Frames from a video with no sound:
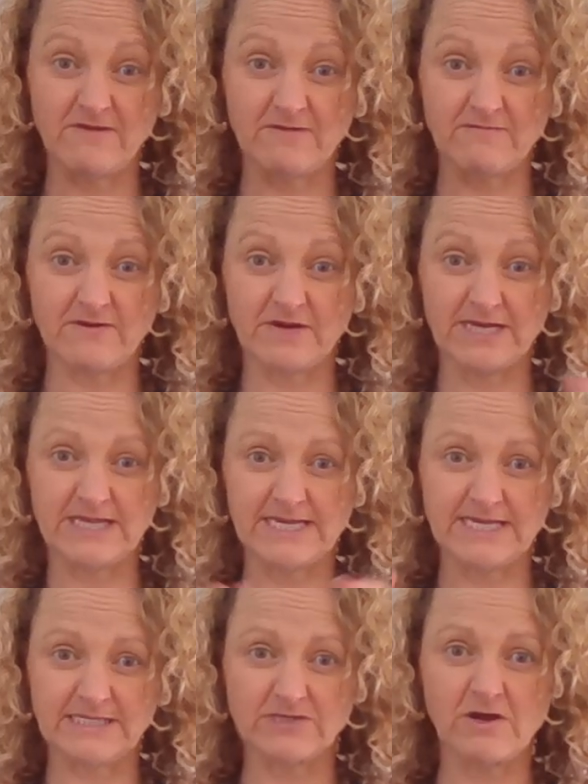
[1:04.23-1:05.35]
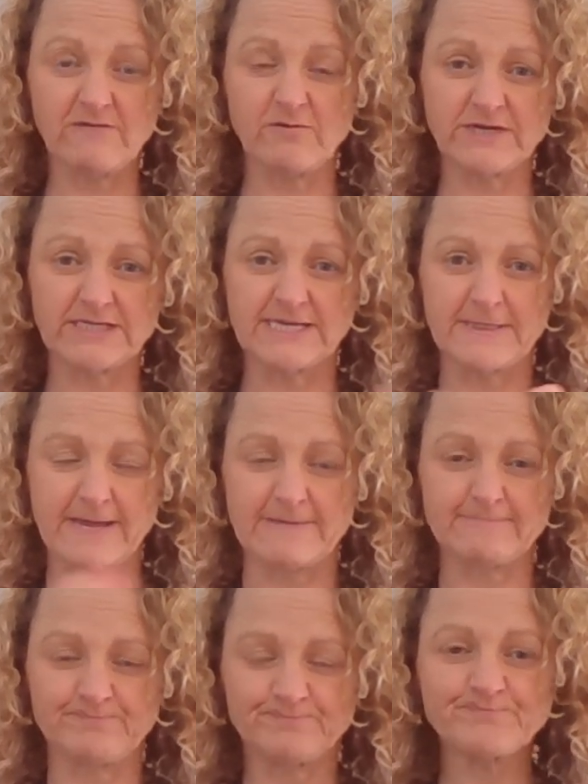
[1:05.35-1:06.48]
very, very clean. So I've already done
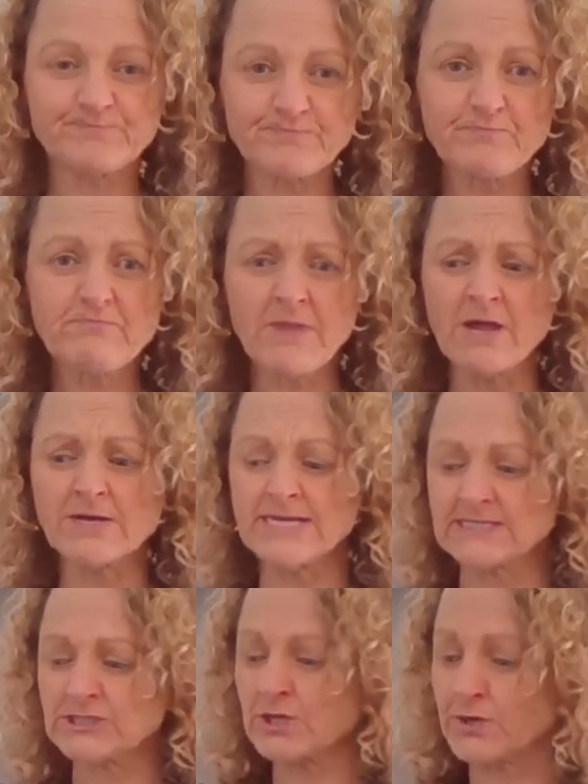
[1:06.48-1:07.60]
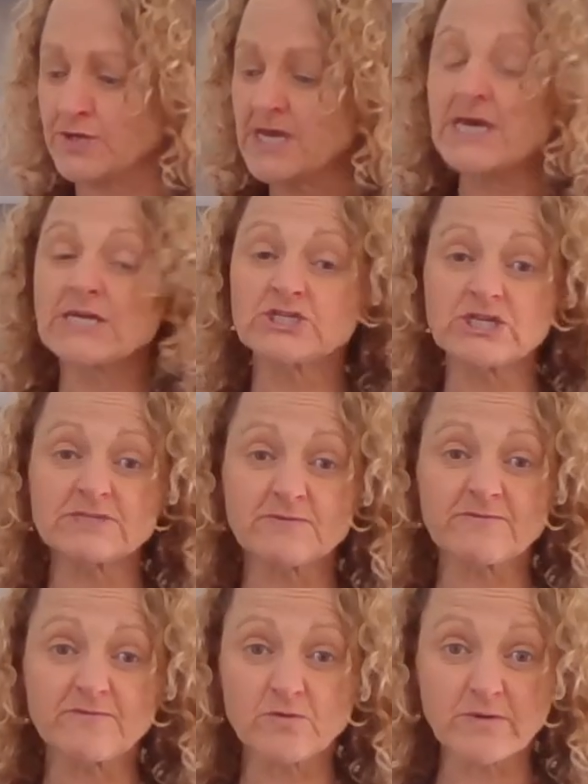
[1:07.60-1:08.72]
that. Okay, so just
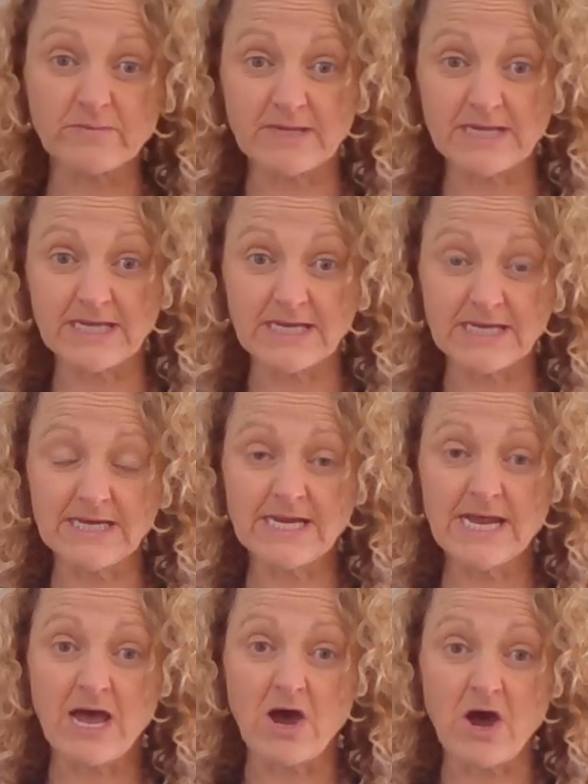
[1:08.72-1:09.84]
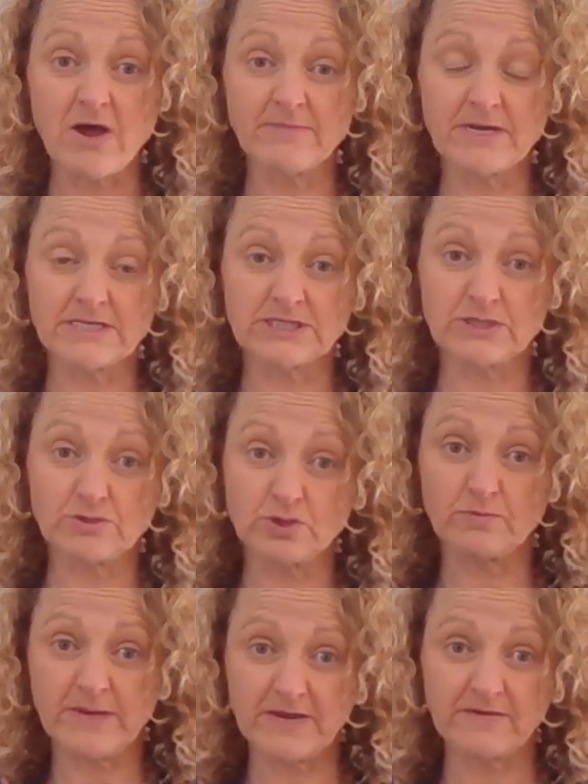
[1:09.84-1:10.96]
before we begin, I'm going to tell your
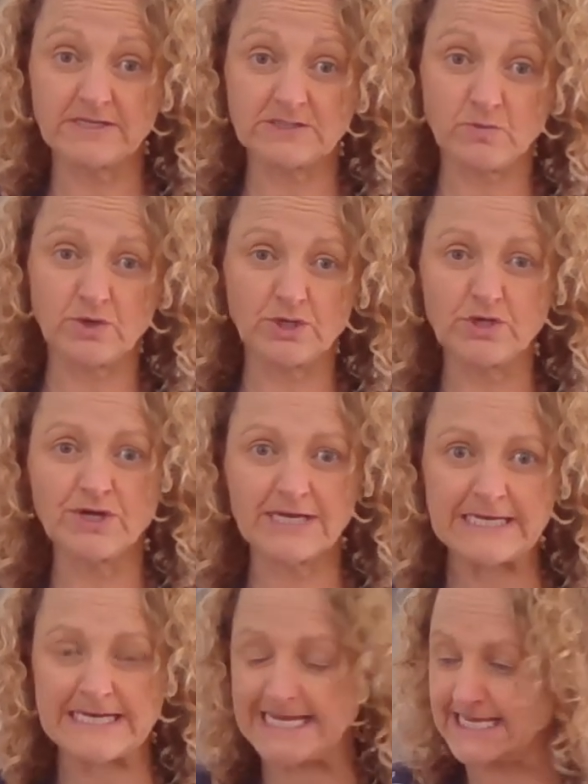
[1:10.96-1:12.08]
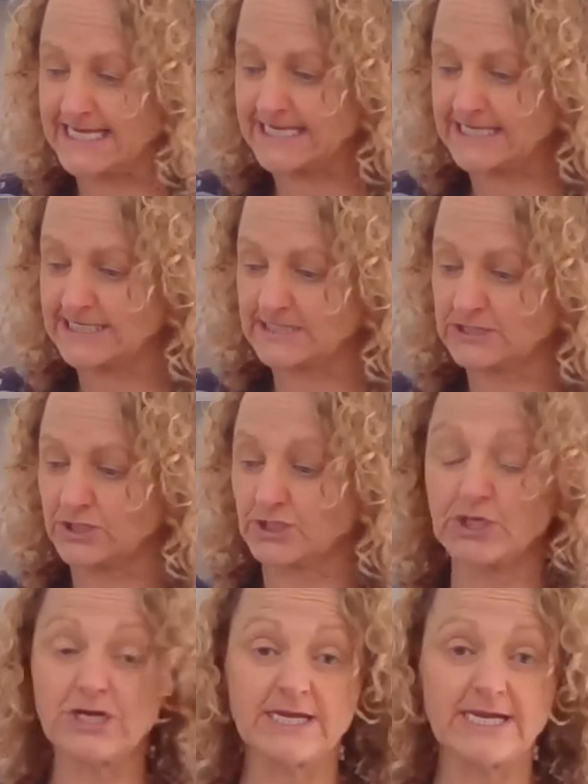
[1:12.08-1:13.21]
parents what you're going to need. So
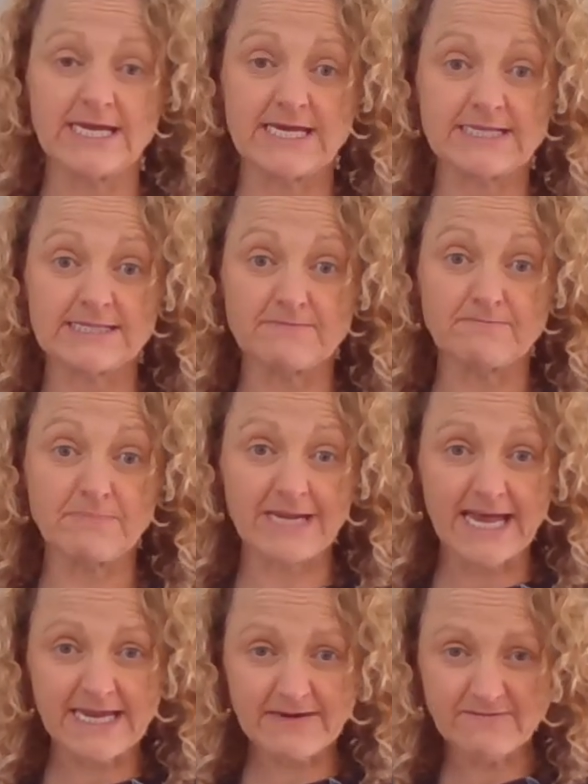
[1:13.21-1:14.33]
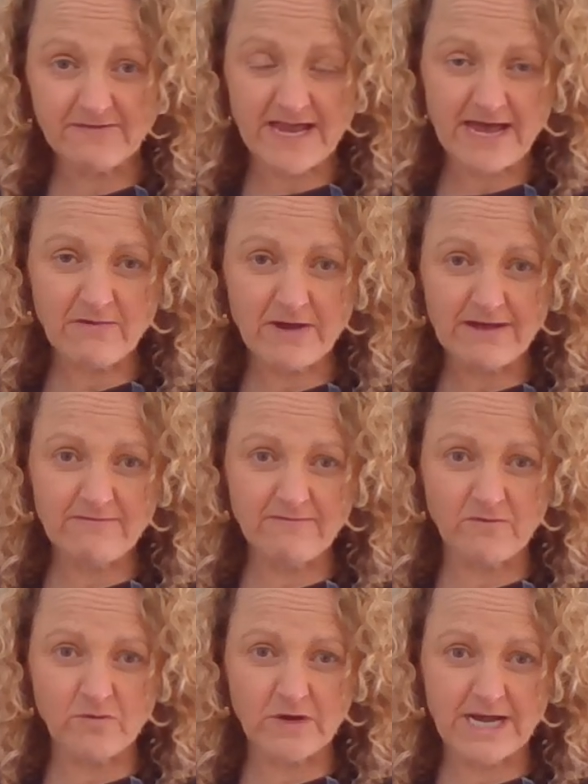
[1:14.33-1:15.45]
you're going to need some plain flour,
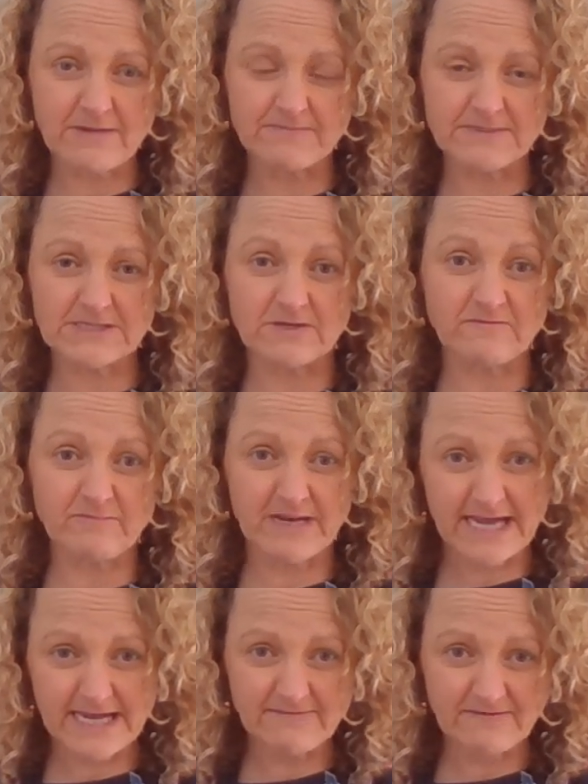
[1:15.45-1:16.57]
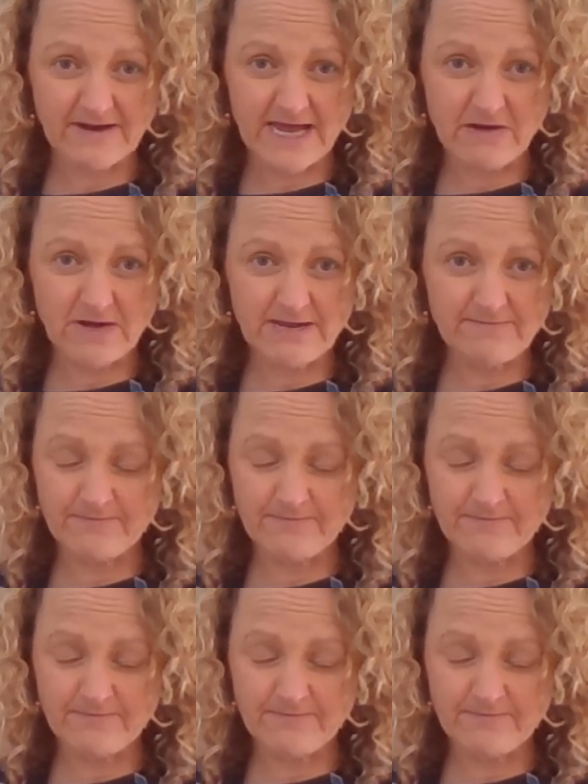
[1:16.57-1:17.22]
4 cups of plain flour.